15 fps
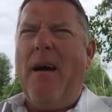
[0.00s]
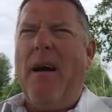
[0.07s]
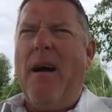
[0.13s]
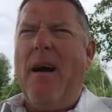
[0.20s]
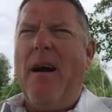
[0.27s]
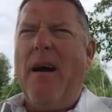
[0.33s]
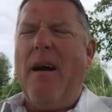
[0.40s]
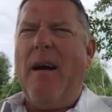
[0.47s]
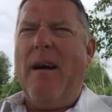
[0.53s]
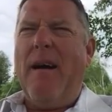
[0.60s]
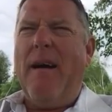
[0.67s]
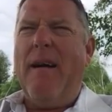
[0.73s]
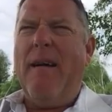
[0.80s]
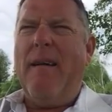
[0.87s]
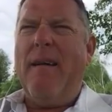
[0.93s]

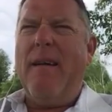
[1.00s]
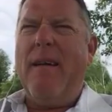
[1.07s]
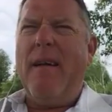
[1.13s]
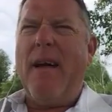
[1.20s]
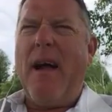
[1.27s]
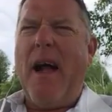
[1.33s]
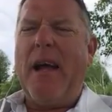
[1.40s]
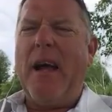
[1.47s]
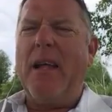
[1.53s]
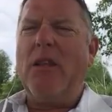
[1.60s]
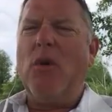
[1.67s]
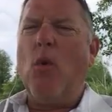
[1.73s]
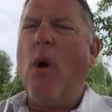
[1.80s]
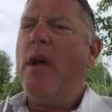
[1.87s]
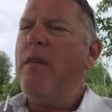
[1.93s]
uh, I
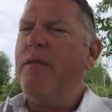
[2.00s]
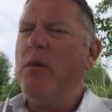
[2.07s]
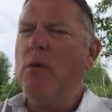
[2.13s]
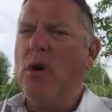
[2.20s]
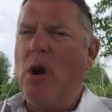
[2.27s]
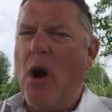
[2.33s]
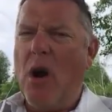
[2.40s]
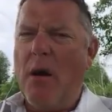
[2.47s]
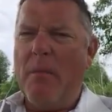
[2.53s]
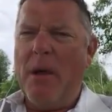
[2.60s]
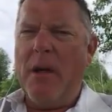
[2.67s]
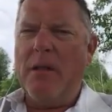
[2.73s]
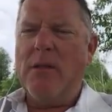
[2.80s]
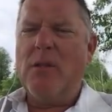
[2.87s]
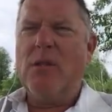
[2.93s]
got quite a few
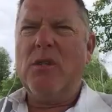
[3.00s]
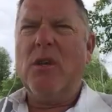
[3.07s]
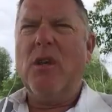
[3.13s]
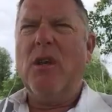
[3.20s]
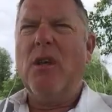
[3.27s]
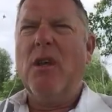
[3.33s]
comments